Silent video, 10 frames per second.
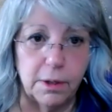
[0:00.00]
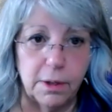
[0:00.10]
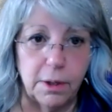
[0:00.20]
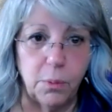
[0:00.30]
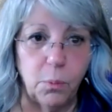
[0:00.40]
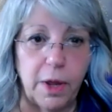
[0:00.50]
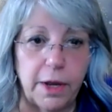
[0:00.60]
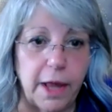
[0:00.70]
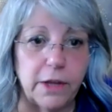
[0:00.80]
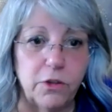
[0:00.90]
when
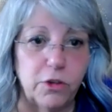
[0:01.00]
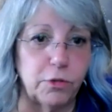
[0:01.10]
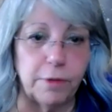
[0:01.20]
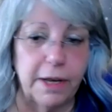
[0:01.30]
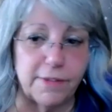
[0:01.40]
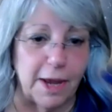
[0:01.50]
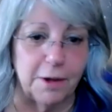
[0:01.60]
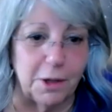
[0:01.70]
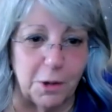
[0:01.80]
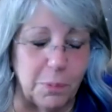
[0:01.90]
I could just write it
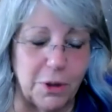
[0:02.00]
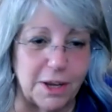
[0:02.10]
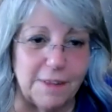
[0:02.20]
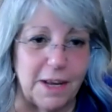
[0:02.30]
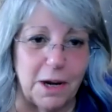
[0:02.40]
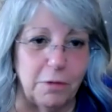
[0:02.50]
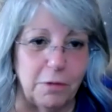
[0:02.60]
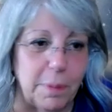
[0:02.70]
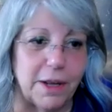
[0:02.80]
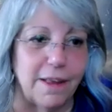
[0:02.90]
down in a book and then
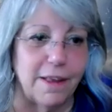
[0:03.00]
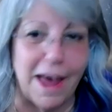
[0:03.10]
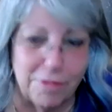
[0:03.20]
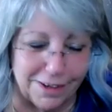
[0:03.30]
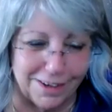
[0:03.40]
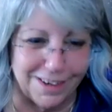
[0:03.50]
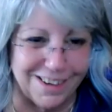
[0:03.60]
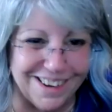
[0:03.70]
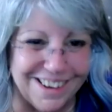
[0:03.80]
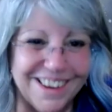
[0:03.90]
everybody will have it?
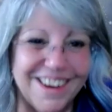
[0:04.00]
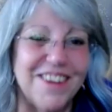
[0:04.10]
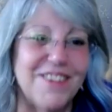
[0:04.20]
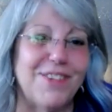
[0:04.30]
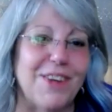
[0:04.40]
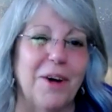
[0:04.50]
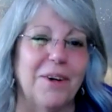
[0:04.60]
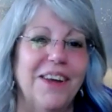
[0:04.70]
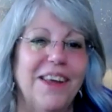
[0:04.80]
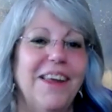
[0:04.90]

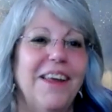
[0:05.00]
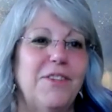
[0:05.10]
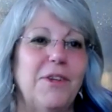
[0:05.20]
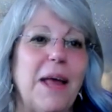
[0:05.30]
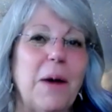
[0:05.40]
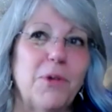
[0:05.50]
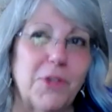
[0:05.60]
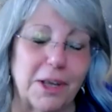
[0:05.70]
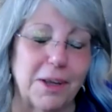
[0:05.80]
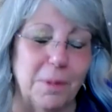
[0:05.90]
So that was
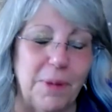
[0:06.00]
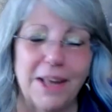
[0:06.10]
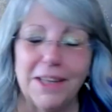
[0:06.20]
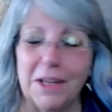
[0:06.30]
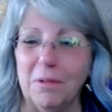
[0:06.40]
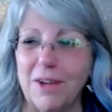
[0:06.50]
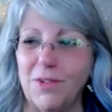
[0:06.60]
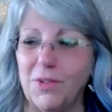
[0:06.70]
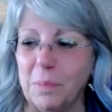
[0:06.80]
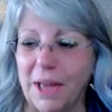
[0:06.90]
the compelling
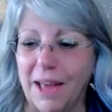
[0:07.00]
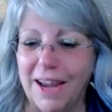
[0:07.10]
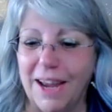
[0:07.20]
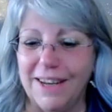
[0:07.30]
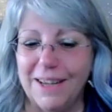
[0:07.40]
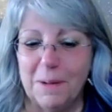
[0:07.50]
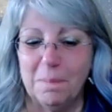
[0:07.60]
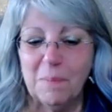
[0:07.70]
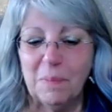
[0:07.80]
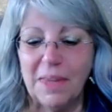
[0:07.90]
reason behind it,
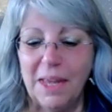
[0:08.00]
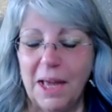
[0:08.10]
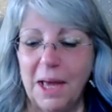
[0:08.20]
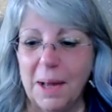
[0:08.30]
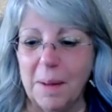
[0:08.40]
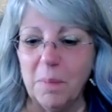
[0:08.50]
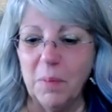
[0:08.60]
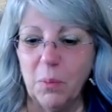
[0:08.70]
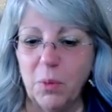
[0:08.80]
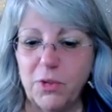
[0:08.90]

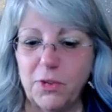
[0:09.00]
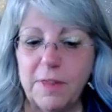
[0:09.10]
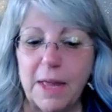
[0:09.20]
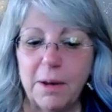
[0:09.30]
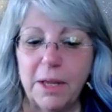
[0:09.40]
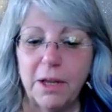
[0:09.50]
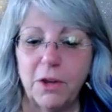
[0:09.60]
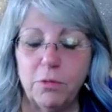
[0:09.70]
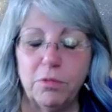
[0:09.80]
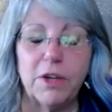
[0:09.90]
was so that it
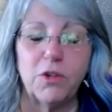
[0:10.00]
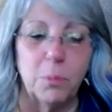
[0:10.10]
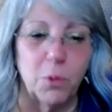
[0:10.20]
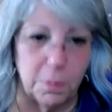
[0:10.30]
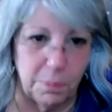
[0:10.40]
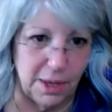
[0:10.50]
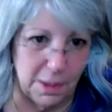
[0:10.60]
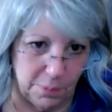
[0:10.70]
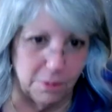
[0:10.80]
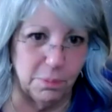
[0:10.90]
could reach more
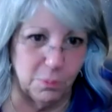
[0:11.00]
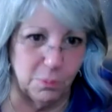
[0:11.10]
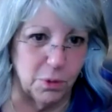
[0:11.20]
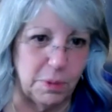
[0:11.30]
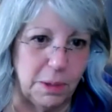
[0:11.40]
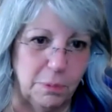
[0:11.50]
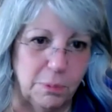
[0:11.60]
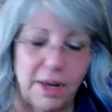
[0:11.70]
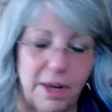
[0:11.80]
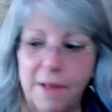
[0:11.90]
people. More people
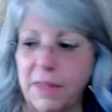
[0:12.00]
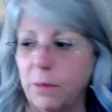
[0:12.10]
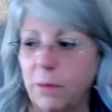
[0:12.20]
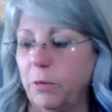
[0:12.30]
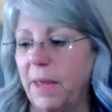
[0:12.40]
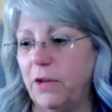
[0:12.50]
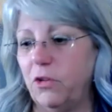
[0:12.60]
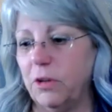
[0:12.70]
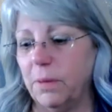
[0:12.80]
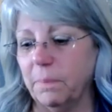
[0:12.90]
would have the information.